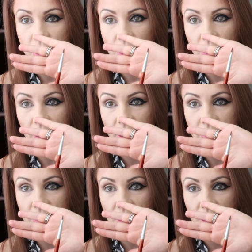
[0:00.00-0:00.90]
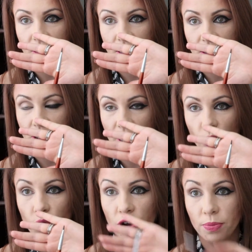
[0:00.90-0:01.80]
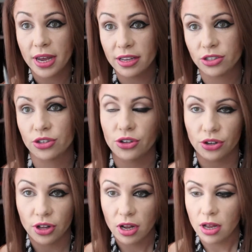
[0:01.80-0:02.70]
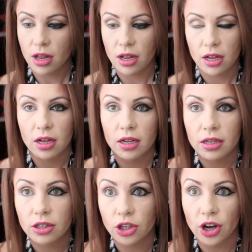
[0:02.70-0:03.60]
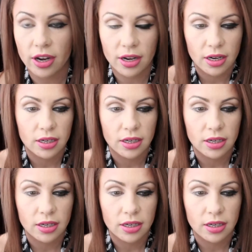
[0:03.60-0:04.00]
you know, like you see that it's like a real pencil look.